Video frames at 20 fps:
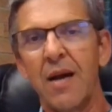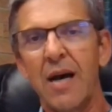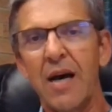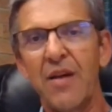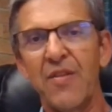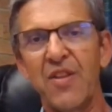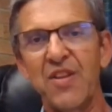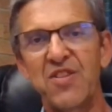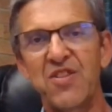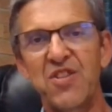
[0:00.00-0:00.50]

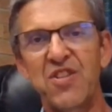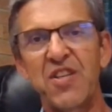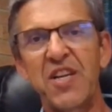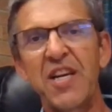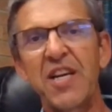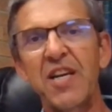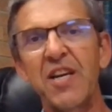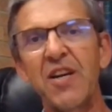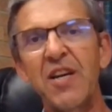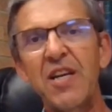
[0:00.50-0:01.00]
the
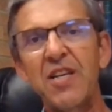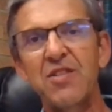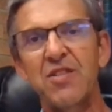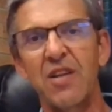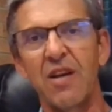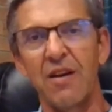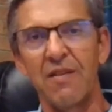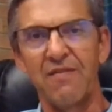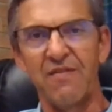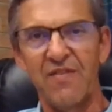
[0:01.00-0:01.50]
series
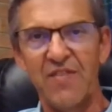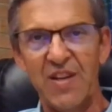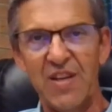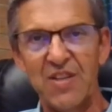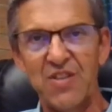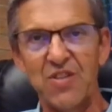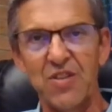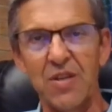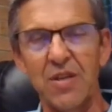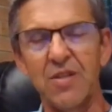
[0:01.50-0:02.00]
of
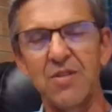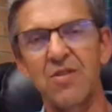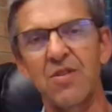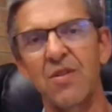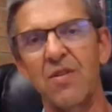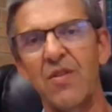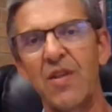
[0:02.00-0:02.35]
visions